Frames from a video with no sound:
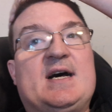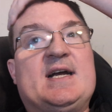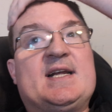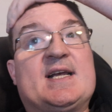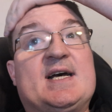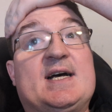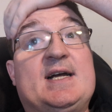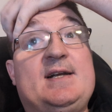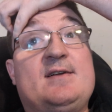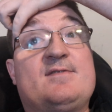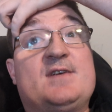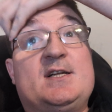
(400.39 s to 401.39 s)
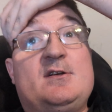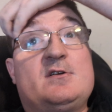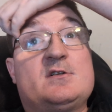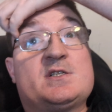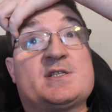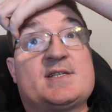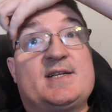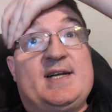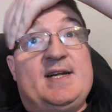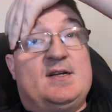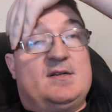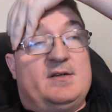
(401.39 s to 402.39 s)
I kind of
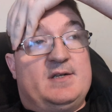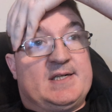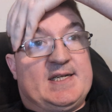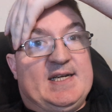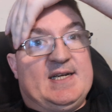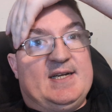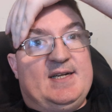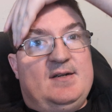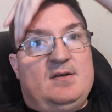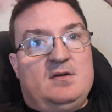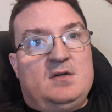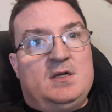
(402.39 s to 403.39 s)
understand okay